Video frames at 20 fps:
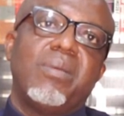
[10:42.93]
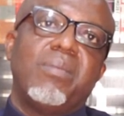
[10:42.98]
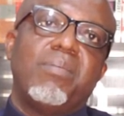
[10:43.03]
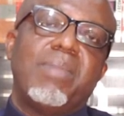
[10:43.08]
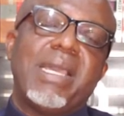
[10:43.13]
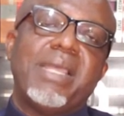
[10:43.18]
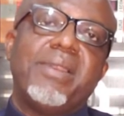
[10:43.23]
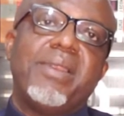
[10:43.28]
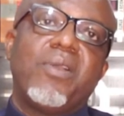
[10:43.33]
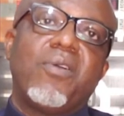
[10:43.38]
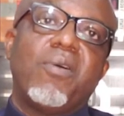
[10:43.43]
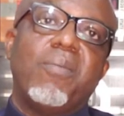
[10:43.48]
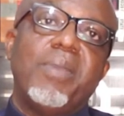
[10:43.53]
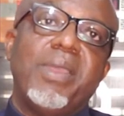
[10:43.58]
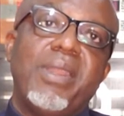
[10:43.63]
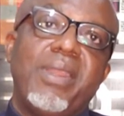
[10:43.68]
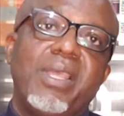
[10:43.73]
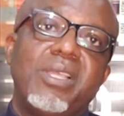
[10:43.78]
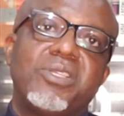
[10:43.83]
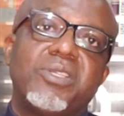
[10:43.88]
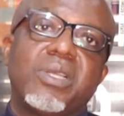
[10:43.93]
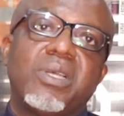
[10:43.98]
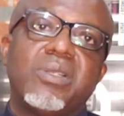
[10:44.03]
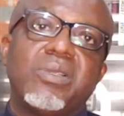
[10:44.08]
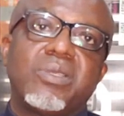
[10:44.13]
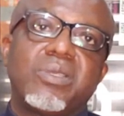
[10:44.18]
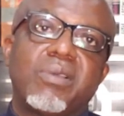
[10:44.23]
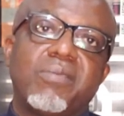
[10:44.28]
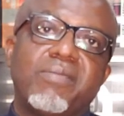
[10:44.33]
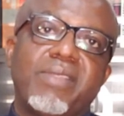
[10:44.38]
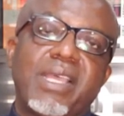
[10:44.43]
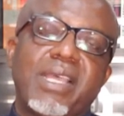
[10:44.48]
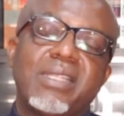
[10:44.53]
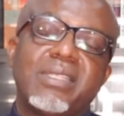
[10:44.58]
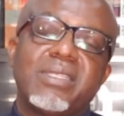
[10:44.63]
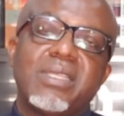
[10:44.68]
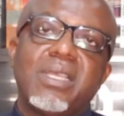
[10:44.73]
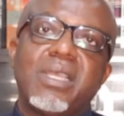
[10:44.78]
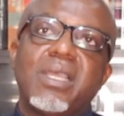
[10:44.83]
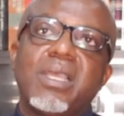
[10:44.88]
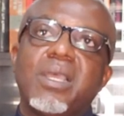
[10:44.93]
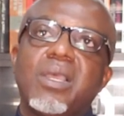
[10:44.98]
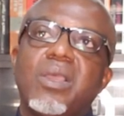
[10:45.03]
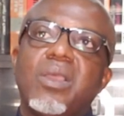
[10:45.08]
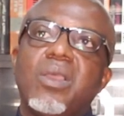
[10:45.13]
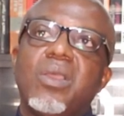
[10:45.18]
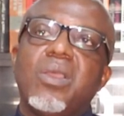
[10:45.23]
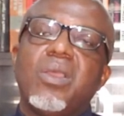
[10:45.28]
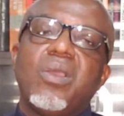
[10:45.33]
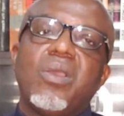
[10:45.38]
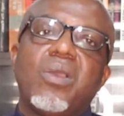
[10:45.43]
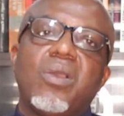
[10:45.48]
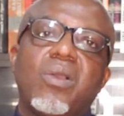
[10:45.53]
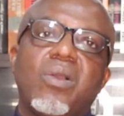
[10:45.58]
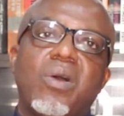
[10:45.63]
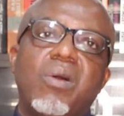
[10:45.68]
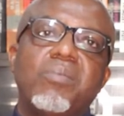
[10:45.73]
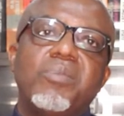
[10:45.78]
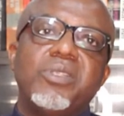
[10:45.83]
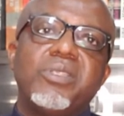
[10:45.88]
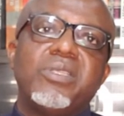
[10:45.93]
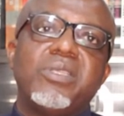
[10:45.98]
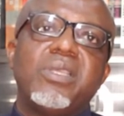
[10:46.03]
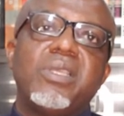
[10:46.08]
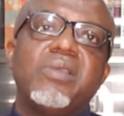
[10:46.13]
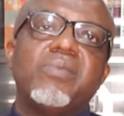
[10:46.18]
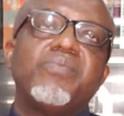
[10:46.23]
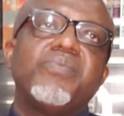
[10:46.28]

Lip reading: by recommendations of that committee.